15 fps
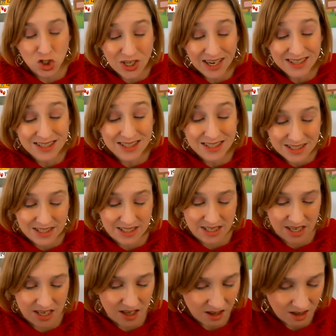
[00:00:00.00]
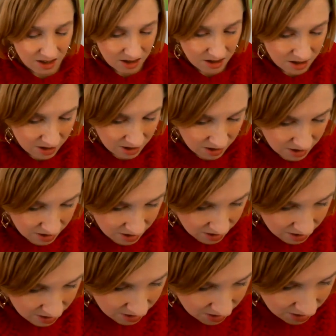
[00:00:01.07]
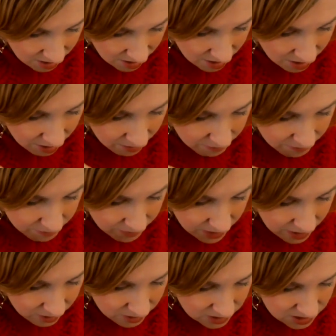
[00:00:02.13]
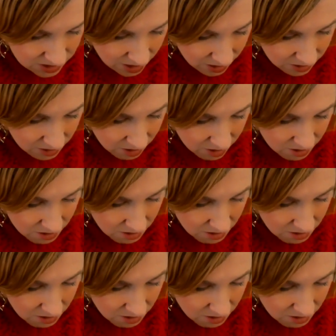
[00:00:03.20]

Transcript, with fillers: just to see if it'll stick.